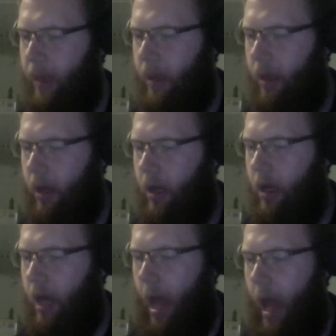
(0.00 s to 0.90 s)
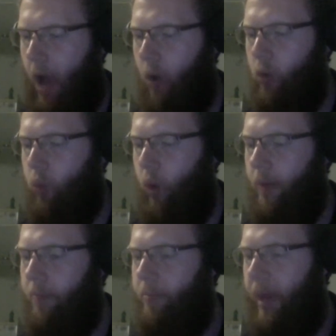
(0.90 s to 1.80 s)
uh, how would
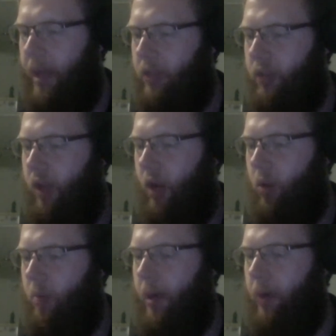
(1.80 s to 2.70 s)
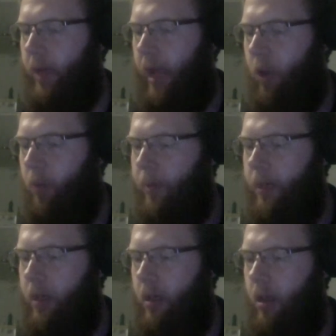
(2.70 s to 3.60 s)
one best go about
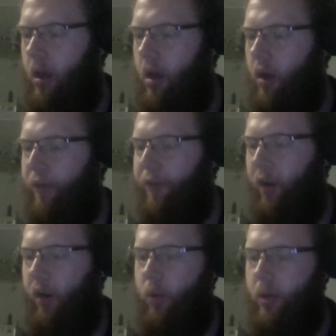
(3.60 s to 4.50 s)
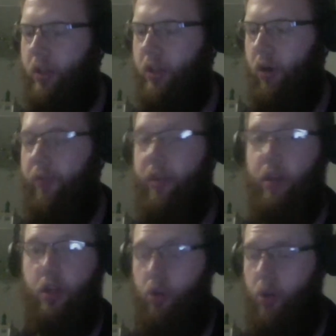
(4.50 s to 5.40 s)
helping followers of the
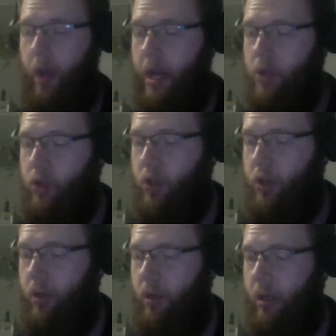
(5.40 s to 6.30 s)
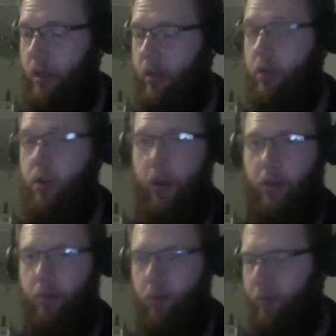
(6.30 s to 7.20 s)
New Age, the New
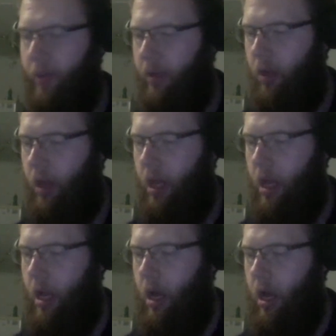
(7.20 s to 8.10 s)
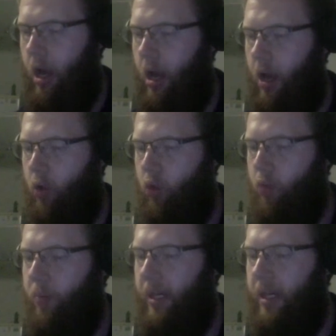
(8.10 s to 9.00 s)
Age movement, uh, who
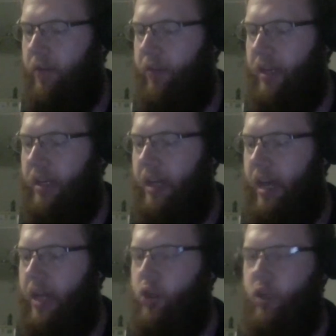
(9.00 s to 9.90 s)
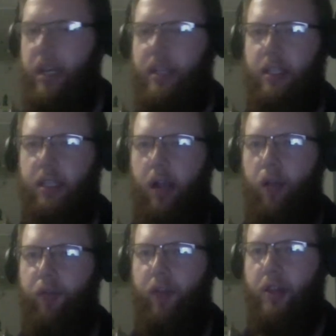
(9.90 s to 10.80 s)
believe that nature
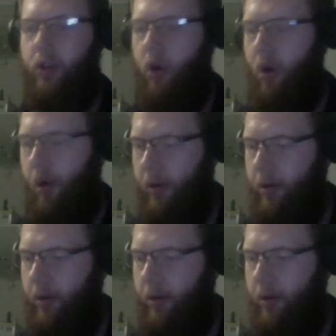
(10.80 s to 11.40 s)
itself is God,